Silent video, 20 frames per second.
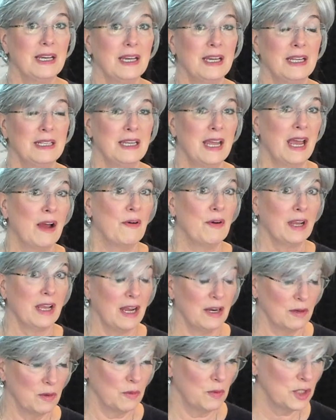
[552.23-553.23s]
And now I
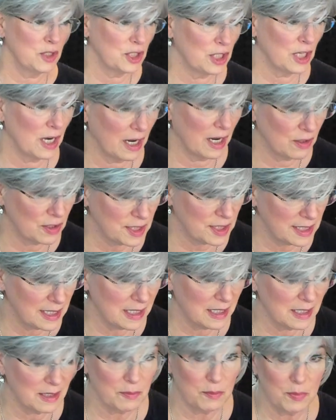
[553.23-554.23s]
kind of wish that I could
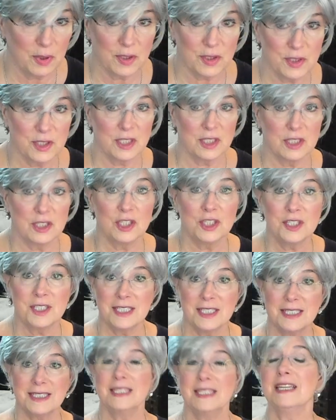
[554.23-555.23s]
see it in person
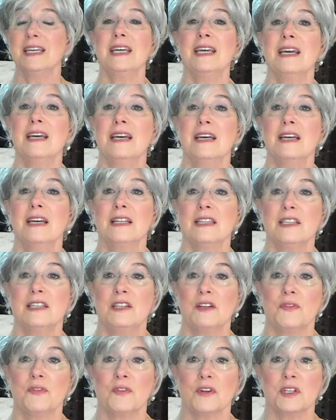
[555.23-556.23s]
just to see the
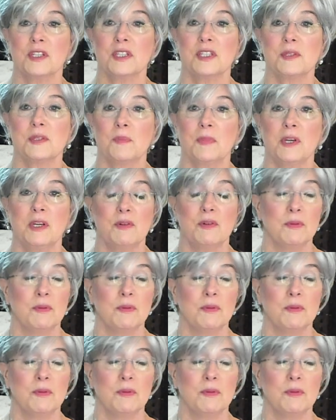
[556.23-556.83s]
difference